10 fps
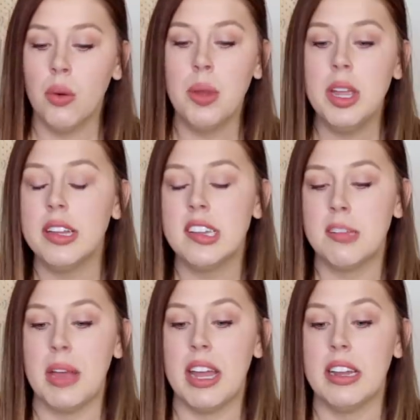we could
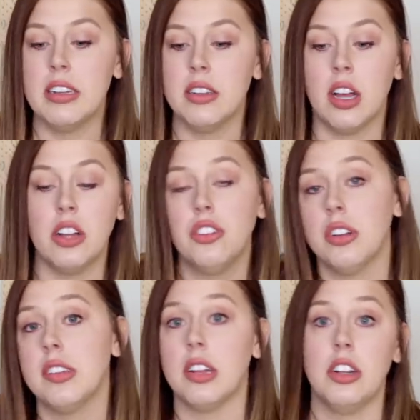spend
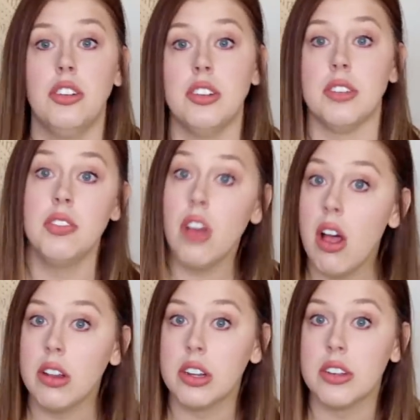hundreds and hundreds of
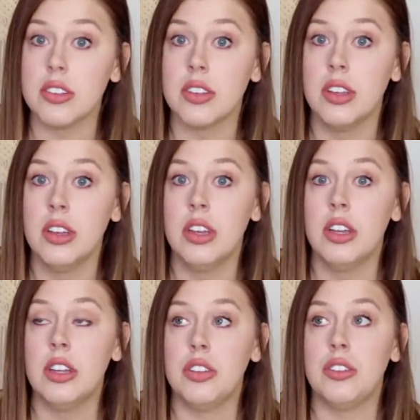dollars
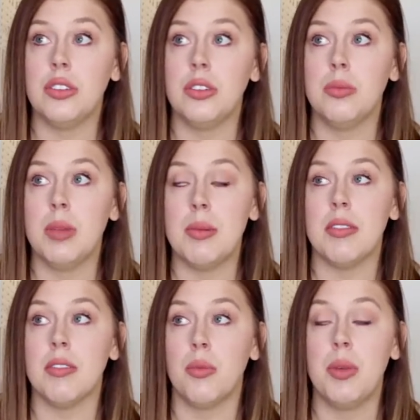to
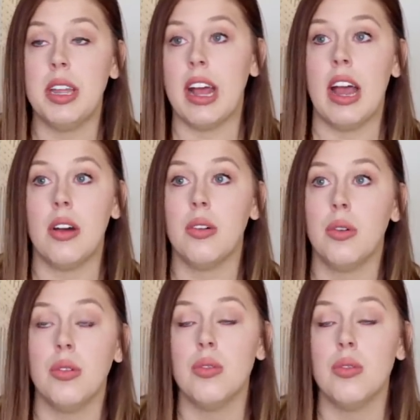maybe weed out